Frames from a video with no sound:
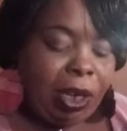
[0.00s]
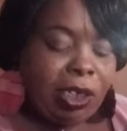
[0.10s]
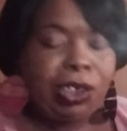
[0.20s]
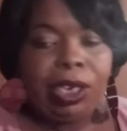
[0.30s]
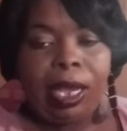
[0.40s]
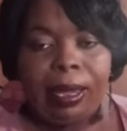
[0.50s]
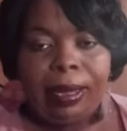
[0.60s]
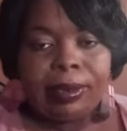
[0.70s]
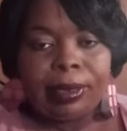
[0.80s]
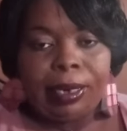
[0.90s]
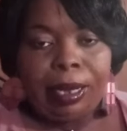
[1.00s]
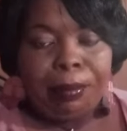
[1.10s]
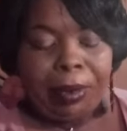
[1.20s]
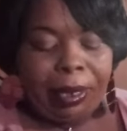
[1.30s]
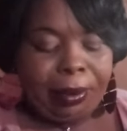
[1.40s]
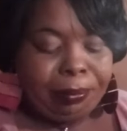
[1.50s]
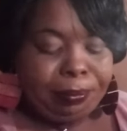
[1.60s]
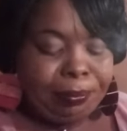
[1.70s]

and she had to clap back.